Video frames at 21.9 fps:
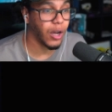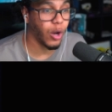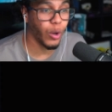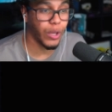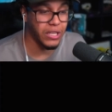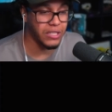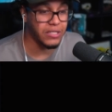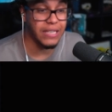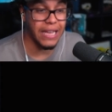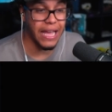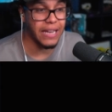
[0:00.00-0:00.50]

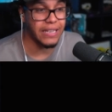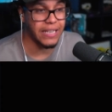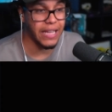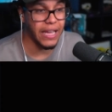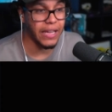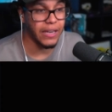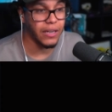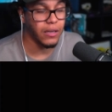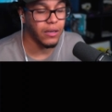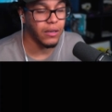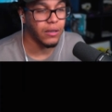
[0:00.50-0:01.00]
he's dead,
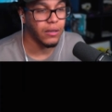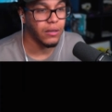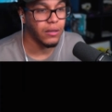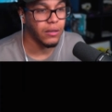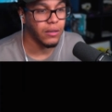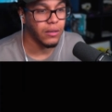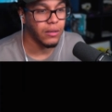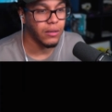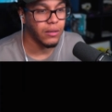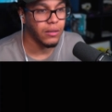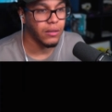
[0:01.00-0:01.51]
dead.
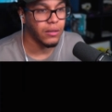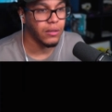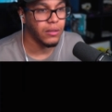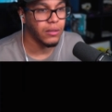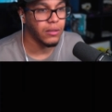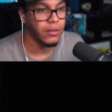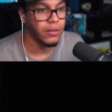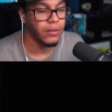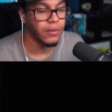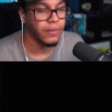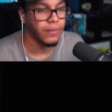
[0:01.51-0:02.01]
Oh no
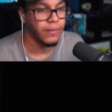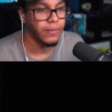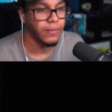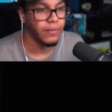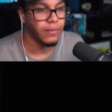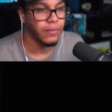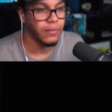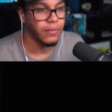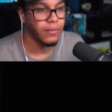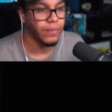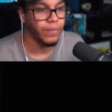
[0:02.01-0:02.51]
no no
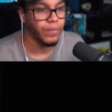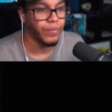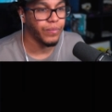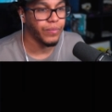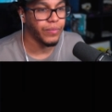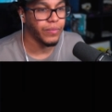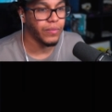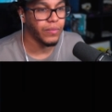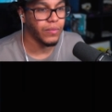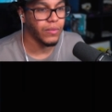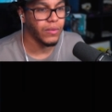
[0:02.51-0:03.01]
no!
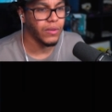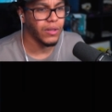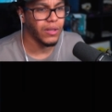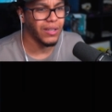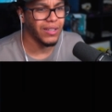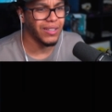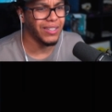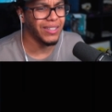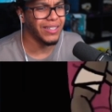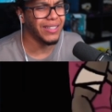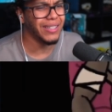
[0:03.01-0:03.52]
Not
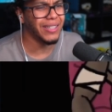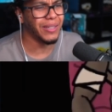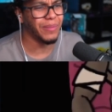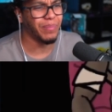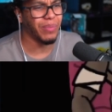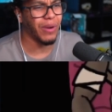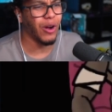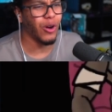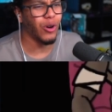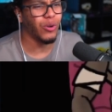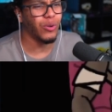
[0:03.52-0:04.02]
today. Ugh,
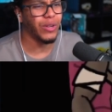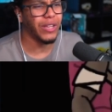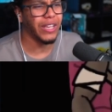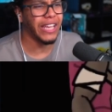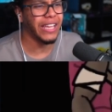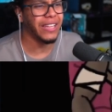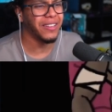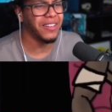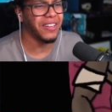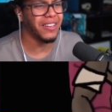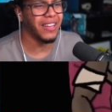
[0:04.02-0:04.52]
bro, today, he
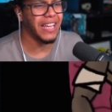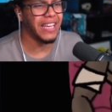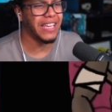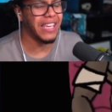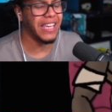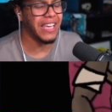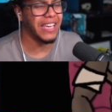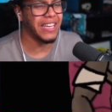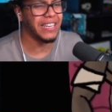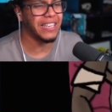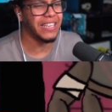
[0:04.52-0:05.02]
look like
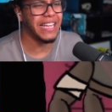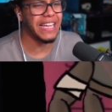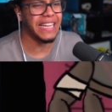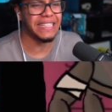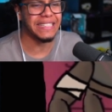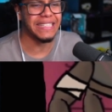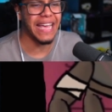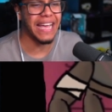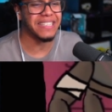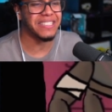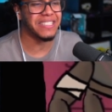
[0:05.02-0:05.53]
he in the
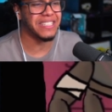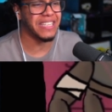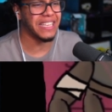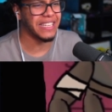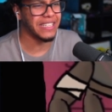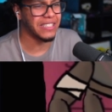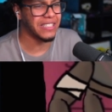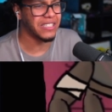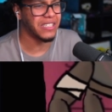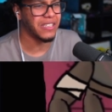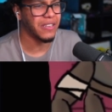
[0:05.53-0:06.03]

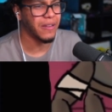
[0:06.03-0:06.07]
intestines. Parasite.